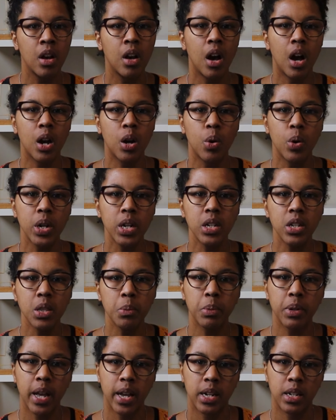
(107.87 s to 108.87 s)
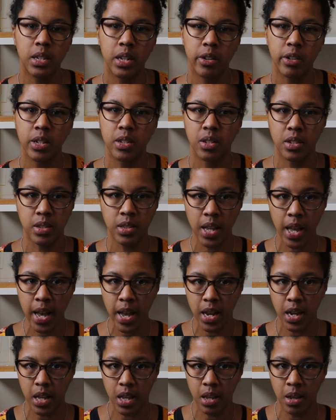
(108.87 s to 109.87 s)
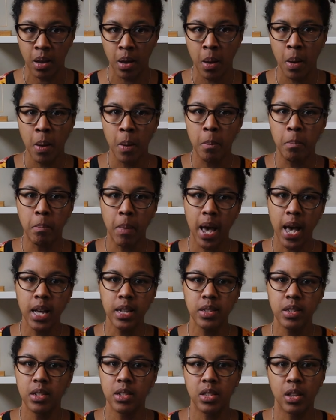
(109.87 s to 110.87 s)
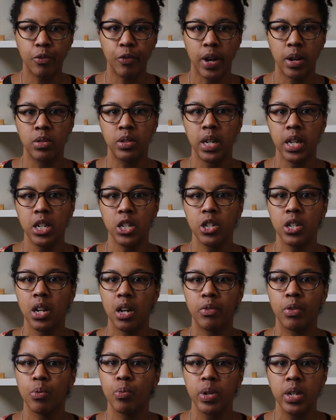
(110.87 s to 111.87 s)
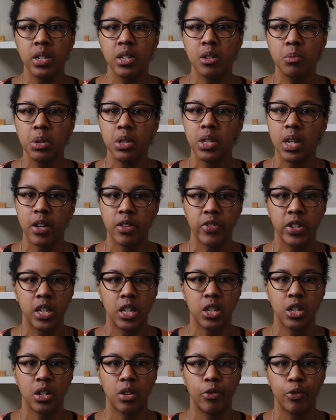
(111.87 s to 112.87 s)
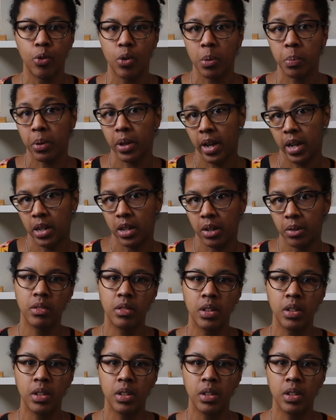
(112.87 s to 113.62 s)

According to the Planetary Society, mass is the foundation of a reasonable definition for a planet.